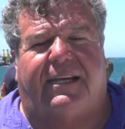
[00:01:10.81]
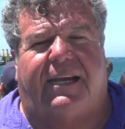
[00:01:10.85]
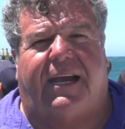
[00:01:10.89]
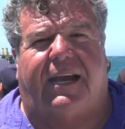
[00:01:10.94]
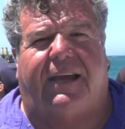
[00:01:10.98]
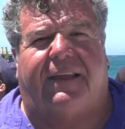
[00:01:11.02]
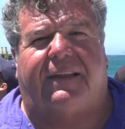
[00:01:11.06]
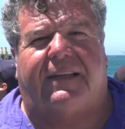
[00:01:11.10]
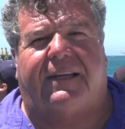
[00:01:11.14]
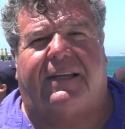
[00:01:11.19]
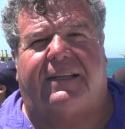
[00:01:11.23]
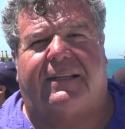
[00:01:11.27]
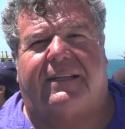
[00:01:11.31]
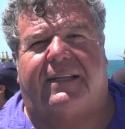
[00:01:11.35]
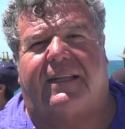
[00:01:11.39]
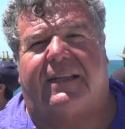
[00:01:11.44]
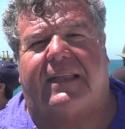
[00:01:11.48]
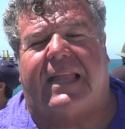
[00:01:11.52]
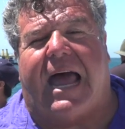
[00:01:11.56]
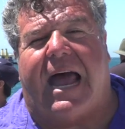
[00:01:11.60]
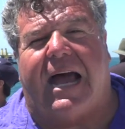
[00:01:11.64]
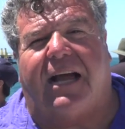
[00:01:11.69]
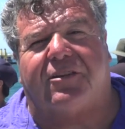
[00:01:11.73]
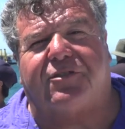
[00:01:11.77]
And then the
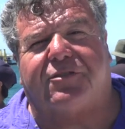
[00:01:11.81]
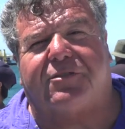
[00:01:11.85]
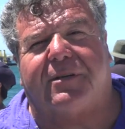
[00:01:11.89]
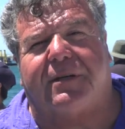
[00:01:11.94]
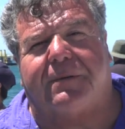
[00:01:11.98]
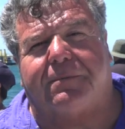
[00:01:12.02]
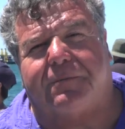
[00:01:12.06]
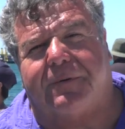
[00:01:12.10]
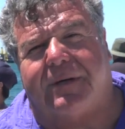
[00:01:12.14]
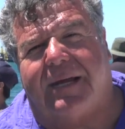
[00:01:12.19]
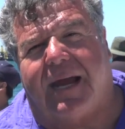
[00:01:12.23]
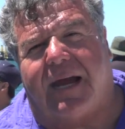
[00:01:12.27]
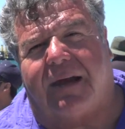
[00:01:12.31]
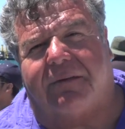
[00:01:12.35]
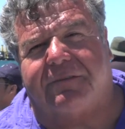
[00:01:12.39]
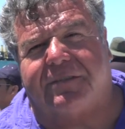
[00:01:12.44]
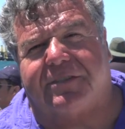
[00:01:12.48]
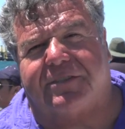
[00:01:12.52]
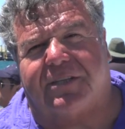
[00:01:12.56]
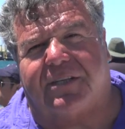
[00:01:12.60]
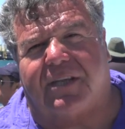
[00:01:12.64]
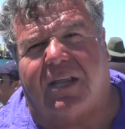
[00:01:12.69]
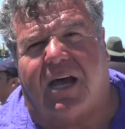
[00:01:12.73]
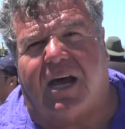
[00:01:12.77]
last trip we have
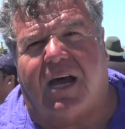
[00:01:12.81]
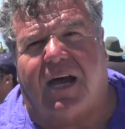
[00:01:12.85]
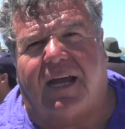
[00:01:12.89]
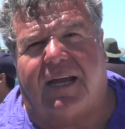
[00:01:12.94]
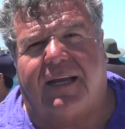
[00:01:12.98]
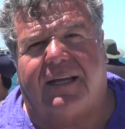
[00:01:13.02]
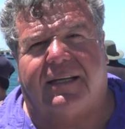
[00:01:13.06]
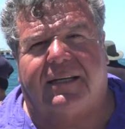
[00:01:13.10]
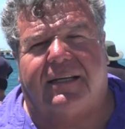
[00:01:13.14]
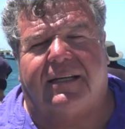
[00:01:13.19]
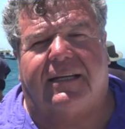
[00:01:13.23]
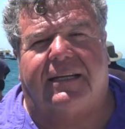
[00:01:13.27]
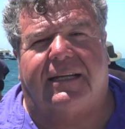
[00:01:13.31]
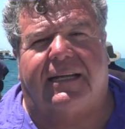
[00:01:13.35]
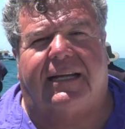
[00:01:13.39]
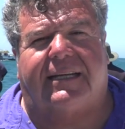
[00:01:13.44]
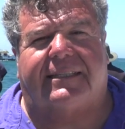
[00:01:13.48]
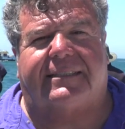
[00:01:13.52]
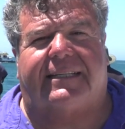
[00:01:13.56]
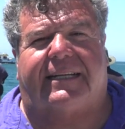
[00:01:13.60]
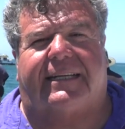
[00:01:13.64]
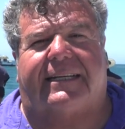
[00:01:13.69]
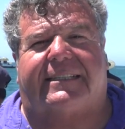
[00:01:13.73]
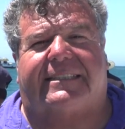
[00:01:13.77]
in July
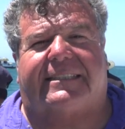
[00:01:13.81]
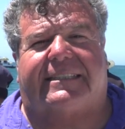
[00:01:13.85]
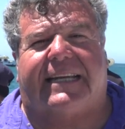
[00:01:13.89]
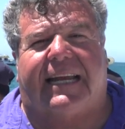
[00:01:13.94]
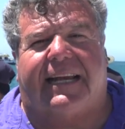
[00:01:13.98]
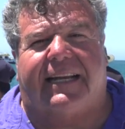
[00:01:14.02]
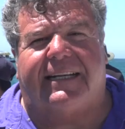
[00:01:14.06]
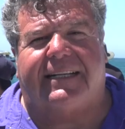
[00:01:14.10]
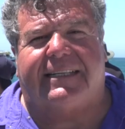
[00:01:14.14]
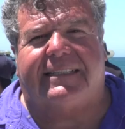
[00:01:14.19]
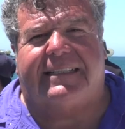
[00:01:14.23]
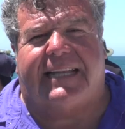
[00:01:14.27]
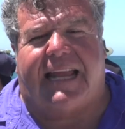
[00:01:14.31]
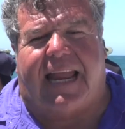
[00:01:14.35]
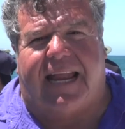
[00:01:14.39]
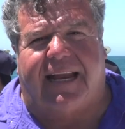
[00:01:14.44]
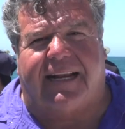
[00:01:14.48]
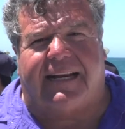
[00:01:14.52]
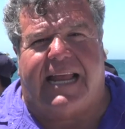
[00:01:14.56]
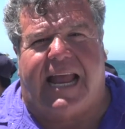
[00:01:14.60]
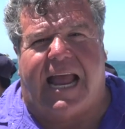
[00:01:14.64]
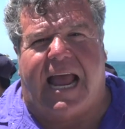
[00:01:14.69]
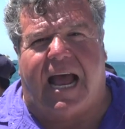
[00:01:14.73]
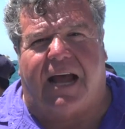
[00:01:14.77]
is an extended day
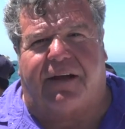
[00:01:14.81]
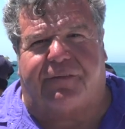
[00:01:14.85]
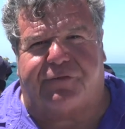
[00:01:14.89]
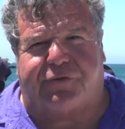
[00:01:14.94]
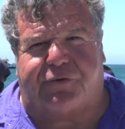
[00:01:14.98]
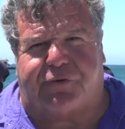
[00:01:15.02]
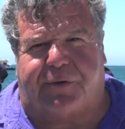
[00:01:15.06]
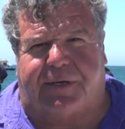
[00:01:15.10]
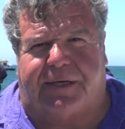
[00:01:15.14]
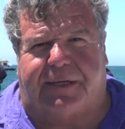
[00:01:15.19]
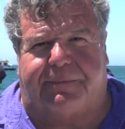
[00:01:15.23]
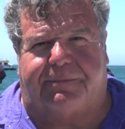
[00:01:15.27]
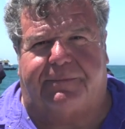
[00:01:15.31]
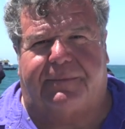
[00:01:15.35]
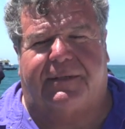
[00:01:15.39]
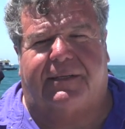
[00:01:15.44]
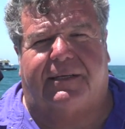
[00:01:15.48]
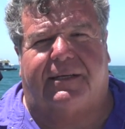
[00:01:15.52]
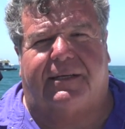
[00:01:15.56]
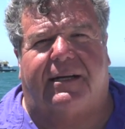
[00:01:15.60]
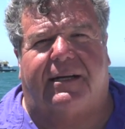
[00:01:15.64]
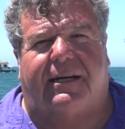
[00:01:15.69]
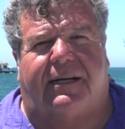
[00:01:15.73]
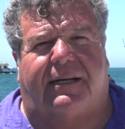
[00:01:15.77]
and a half trip
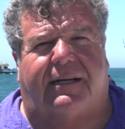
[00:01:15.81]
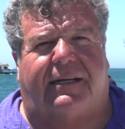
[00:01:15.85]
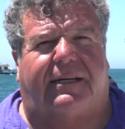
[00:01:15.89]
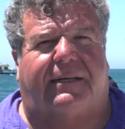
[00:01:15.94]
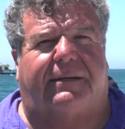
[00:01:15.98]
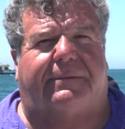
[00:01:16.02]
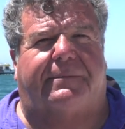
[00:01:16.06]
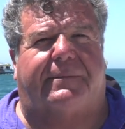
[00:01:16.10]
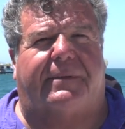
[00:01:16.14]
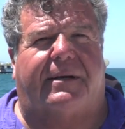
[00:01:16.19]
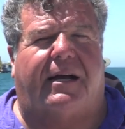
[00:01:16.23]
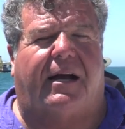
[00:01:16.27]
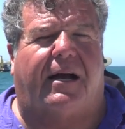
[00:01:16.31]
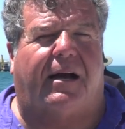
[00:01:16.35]
um,